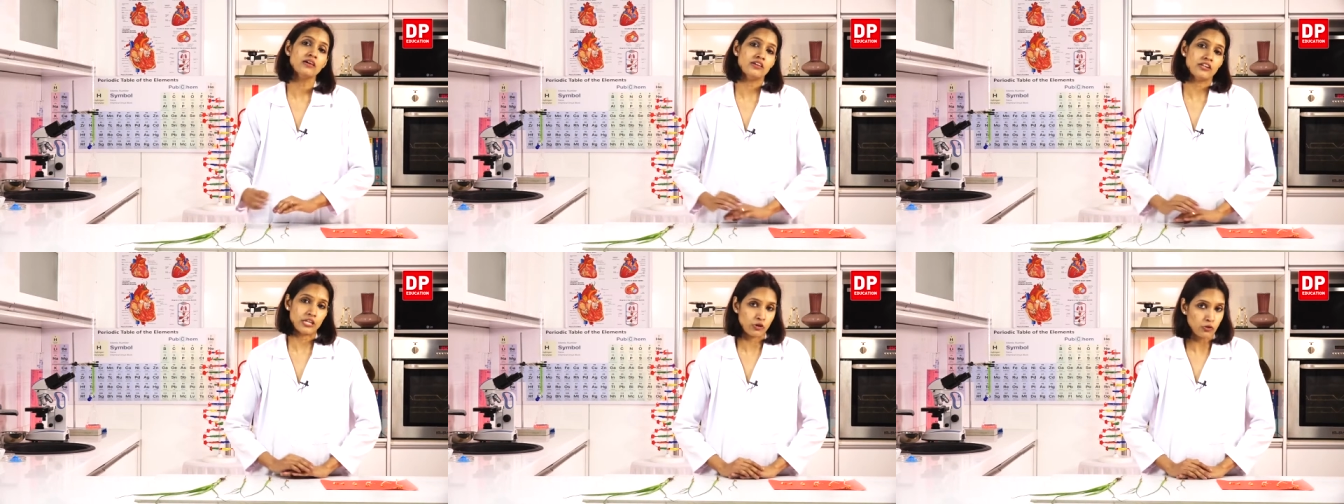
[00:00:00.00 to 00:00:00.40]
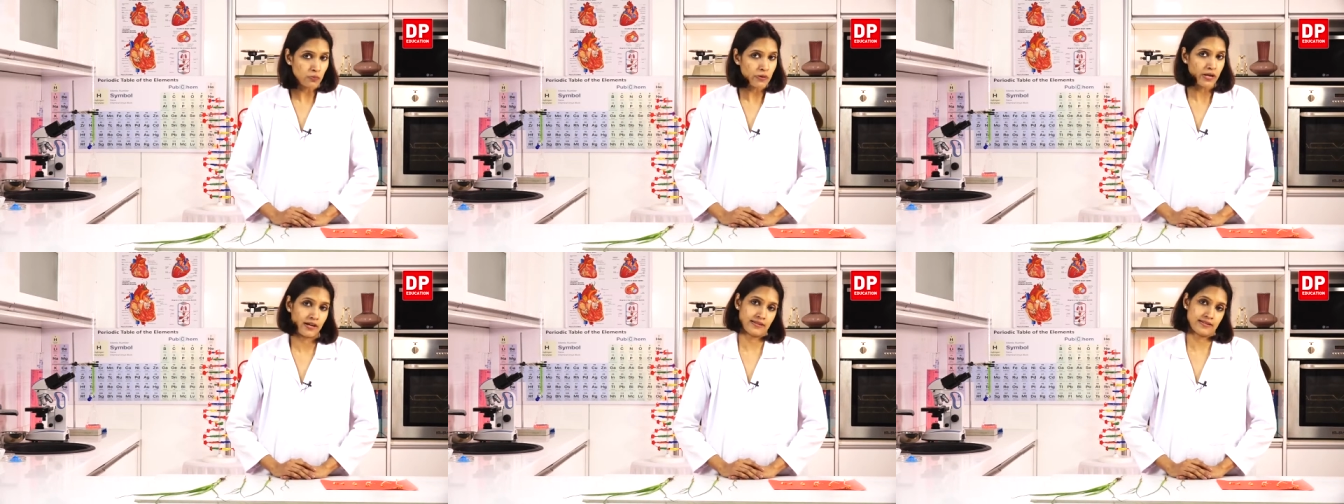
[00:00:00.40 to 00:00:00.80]
new
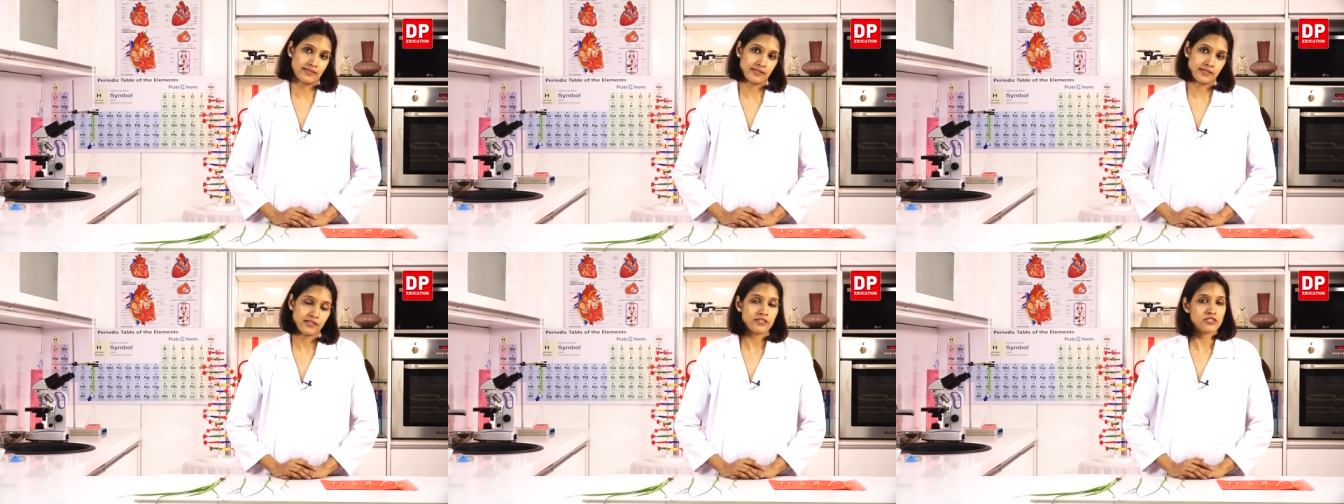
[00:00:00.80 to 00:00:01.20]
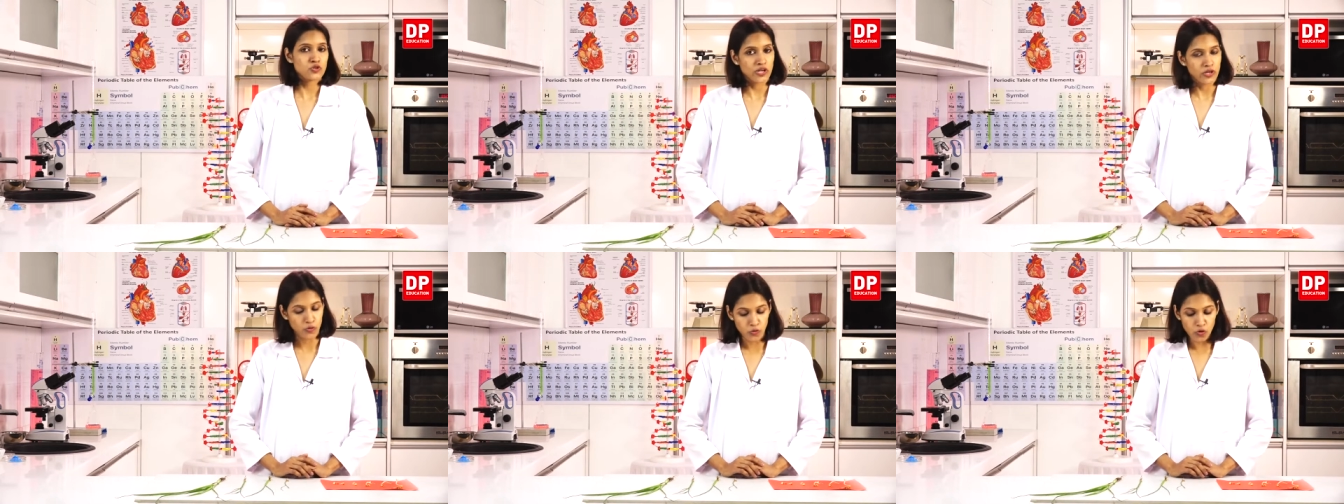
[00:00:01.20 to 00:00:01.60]
plant. So,
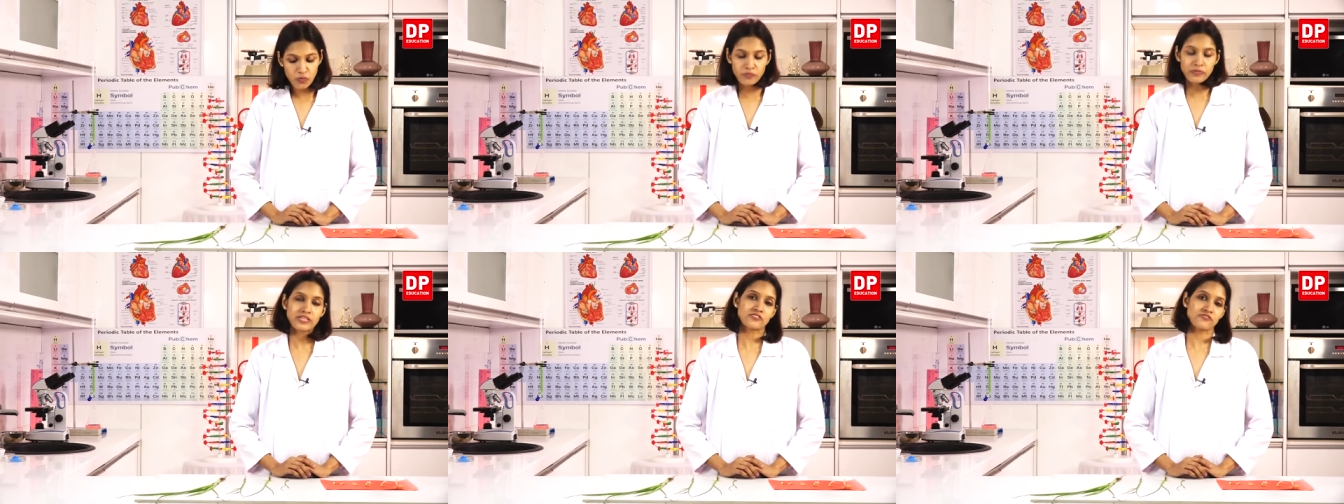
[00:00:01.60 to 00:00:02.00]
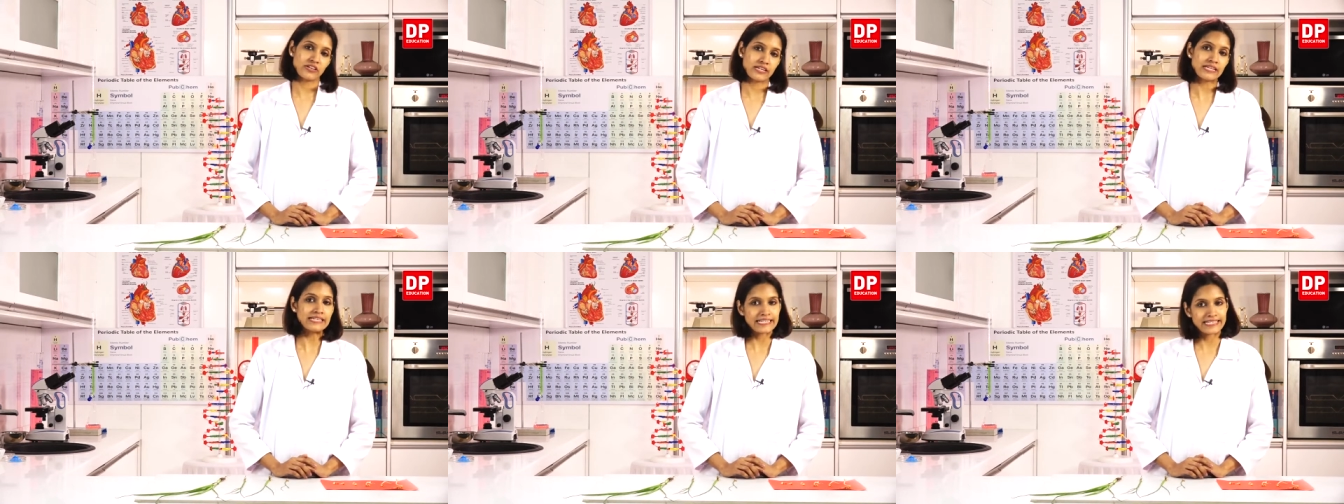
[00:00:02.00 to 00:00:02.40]
I hope it's
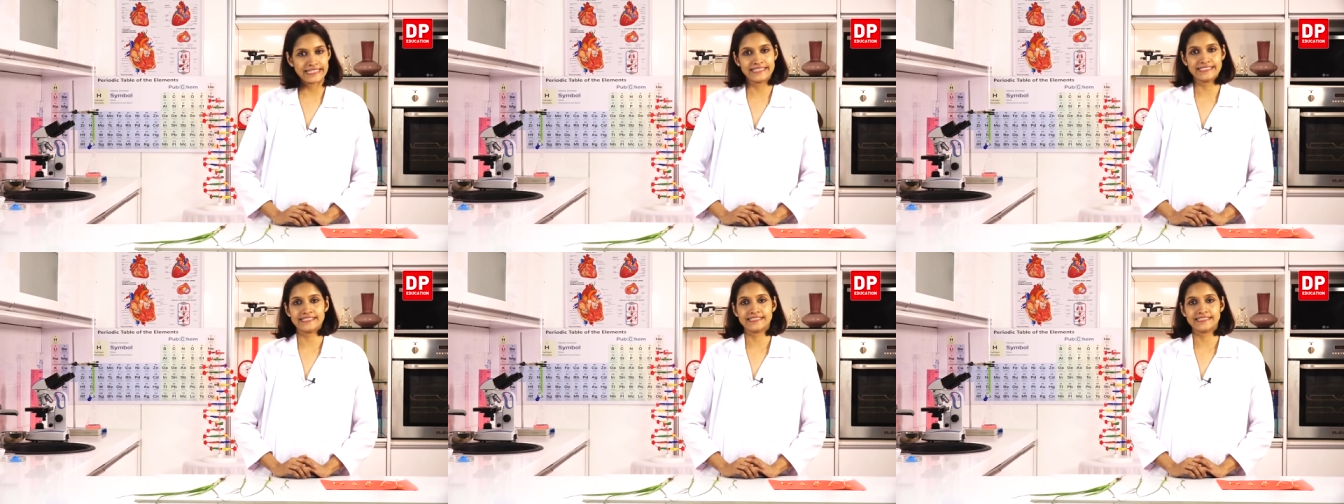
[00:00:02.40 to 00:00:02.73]
very clear.